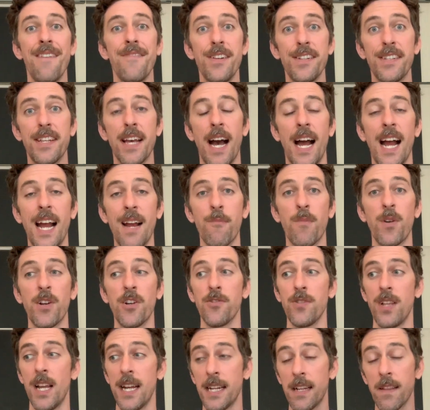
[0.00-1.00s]
a time where you're
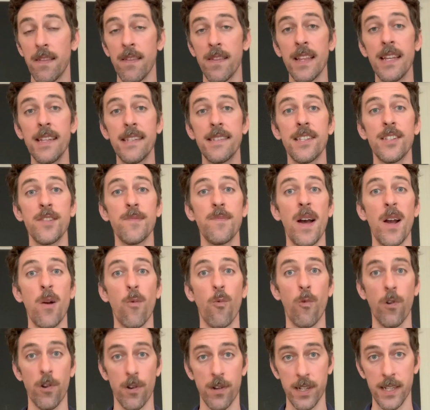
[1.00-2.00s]
like, this is my
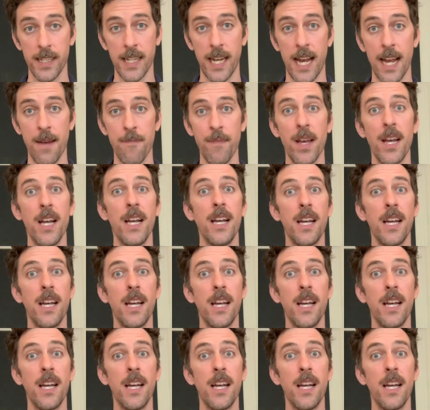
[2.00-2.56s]
work time,